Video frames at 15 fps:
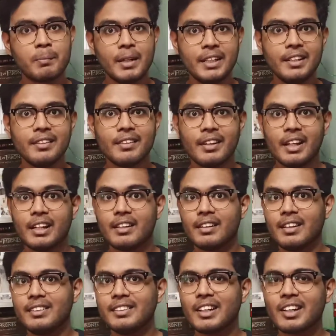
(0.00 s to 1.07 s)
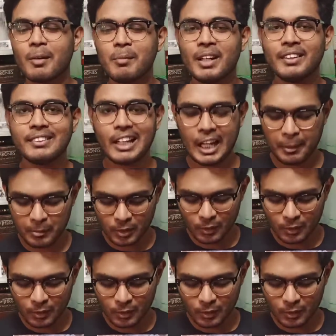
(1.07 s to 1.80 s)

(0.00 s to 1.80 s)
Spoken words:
pretty rare in the coming time.